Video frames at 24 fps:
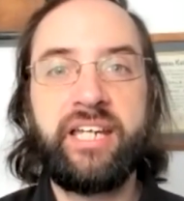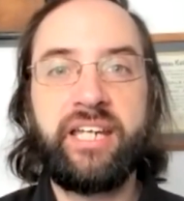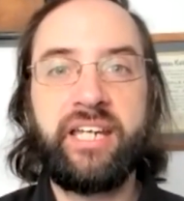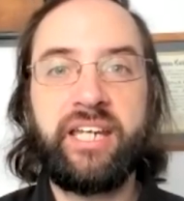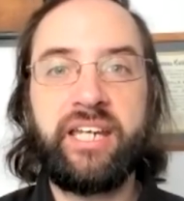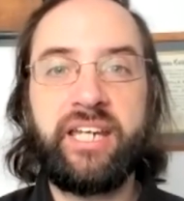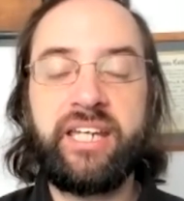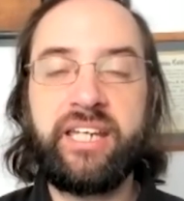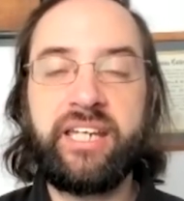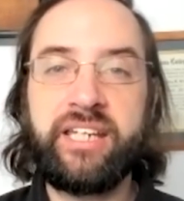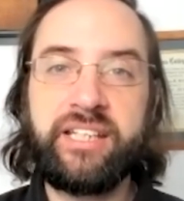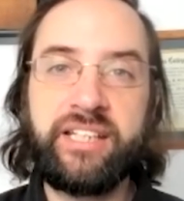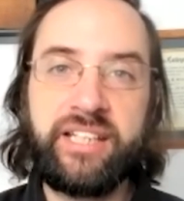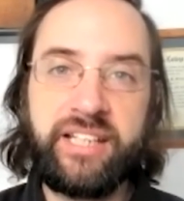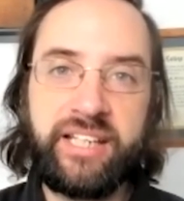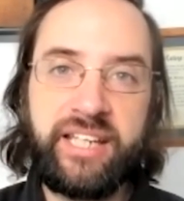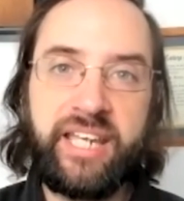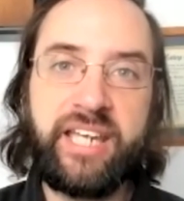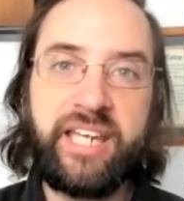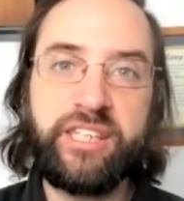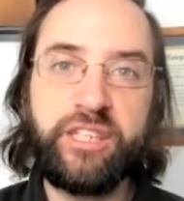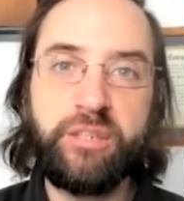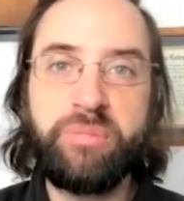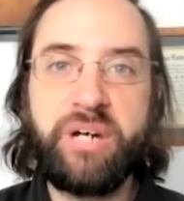And
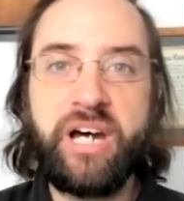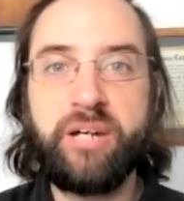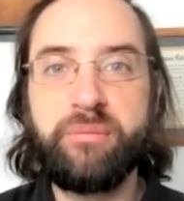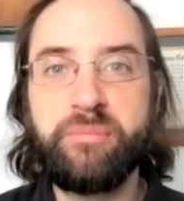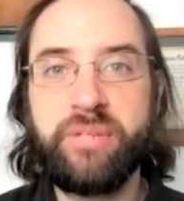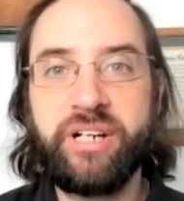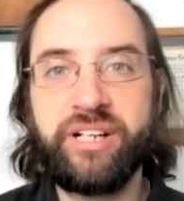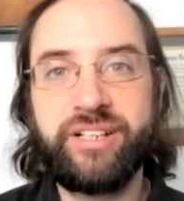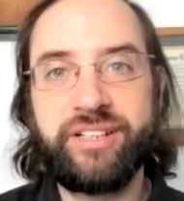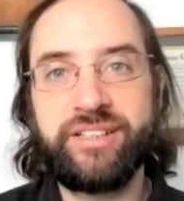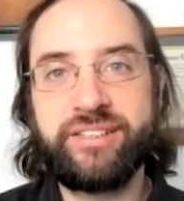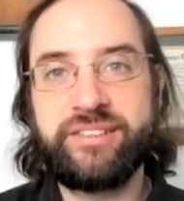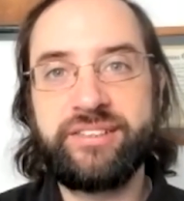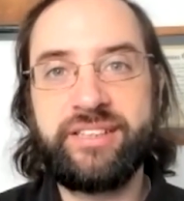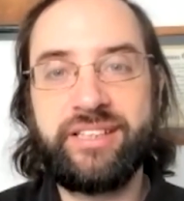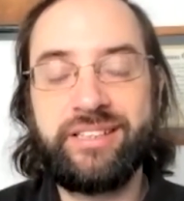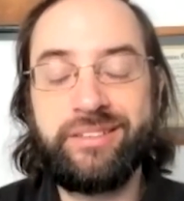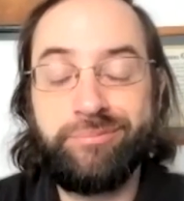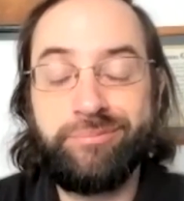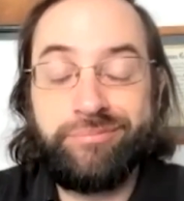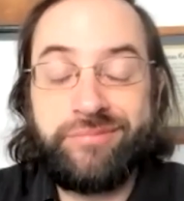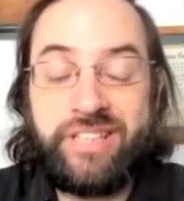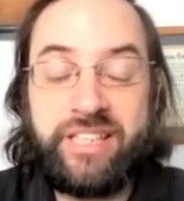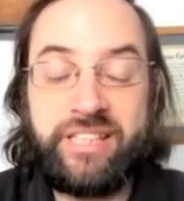again, the bond market
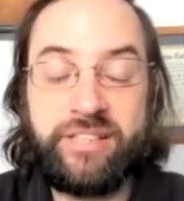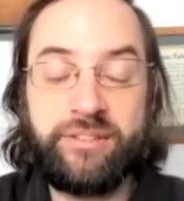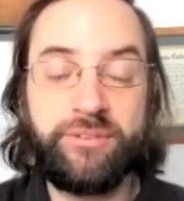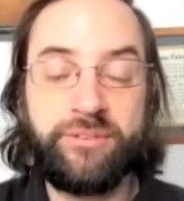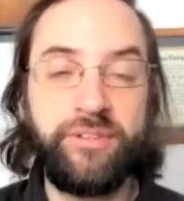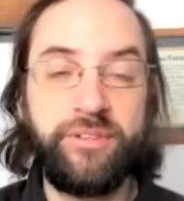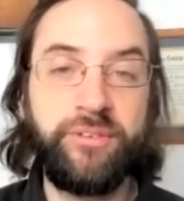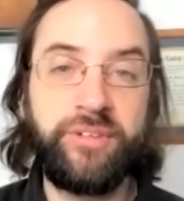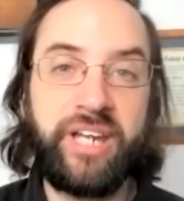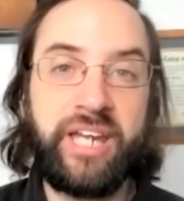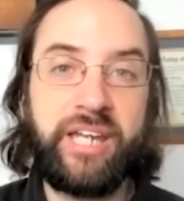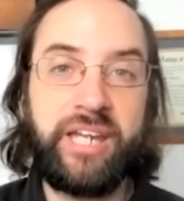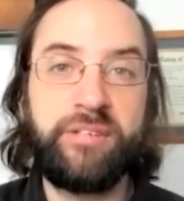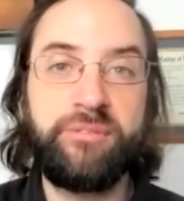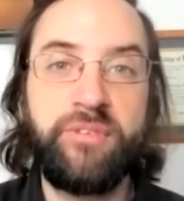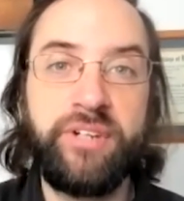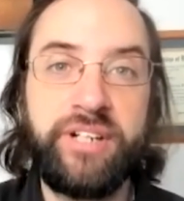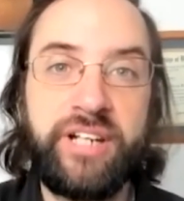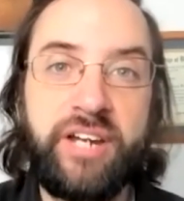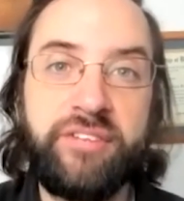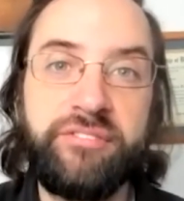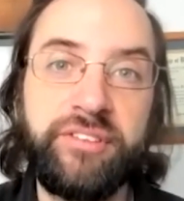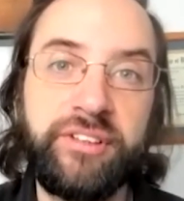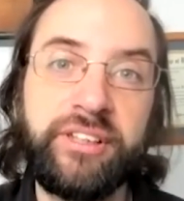said, okay,
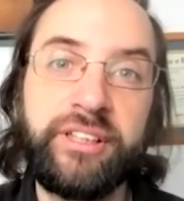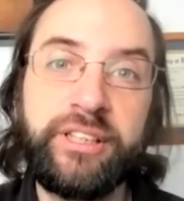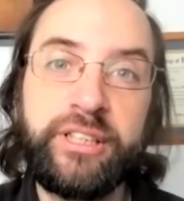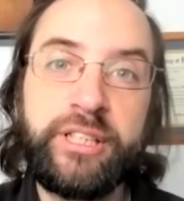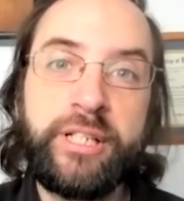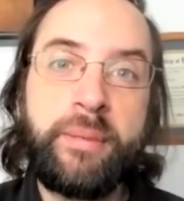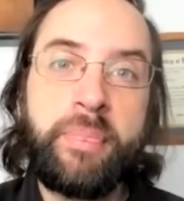whatever.